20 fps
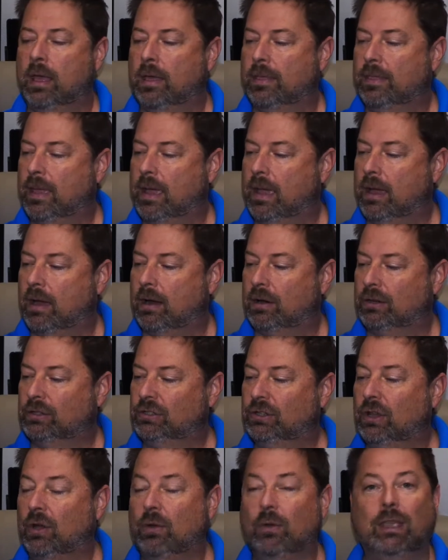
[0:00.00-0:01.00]
They are
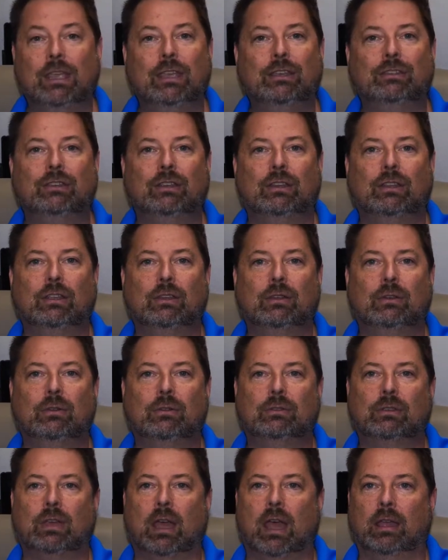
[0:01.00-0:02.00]
so easy to
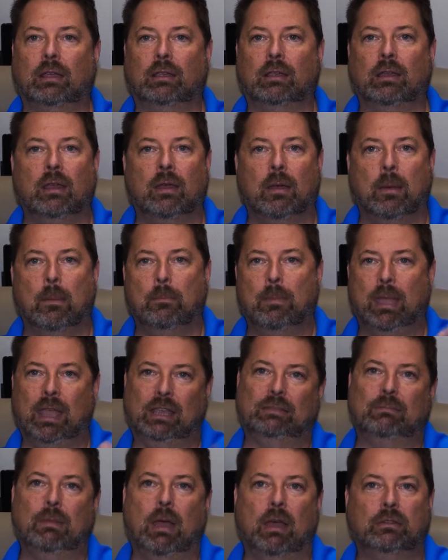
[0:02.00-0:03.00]
use. I
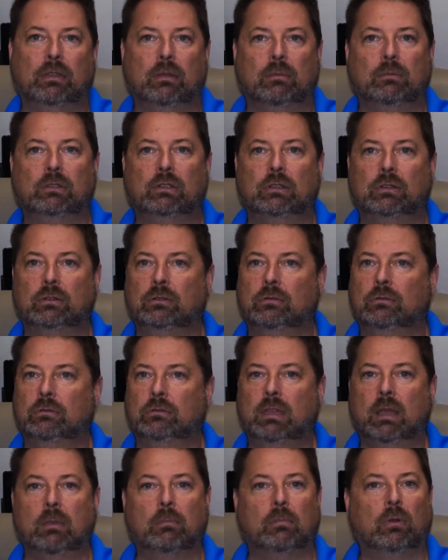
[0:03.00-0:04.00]
base mount them to
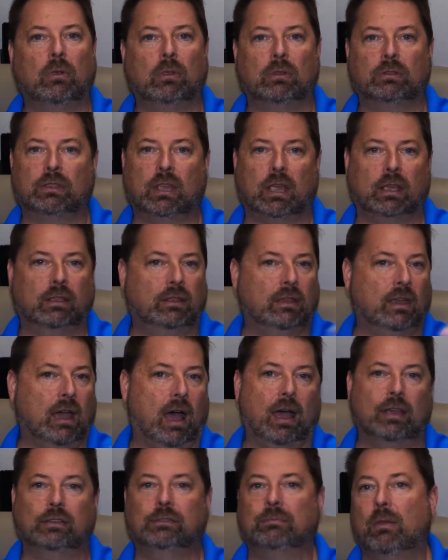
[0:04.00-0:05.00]
gimbals like the
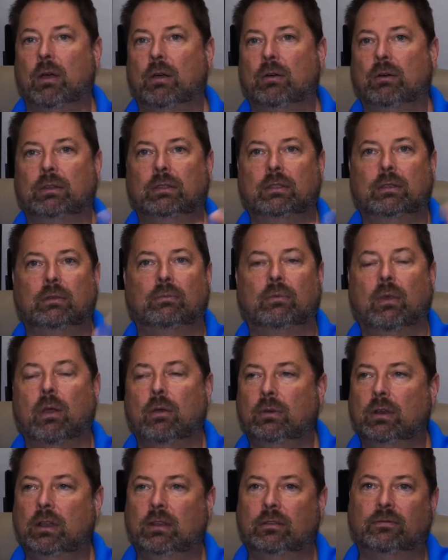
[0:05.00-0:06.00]
Osmo and the
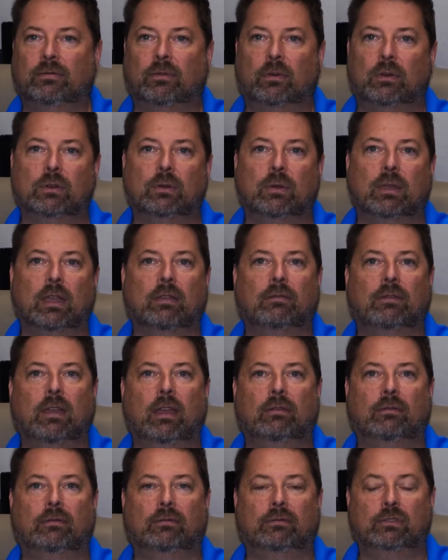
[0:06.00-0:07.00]
Ronin for doing
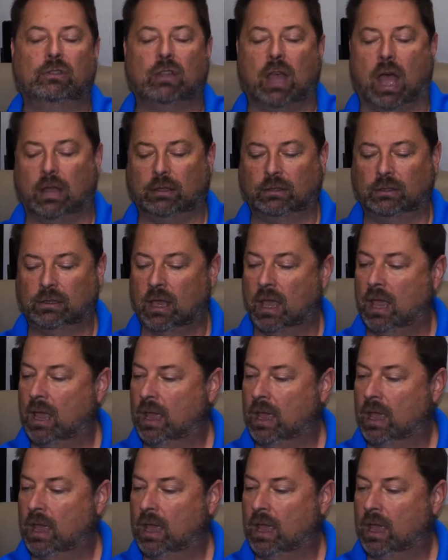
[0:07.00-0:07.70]
event shots.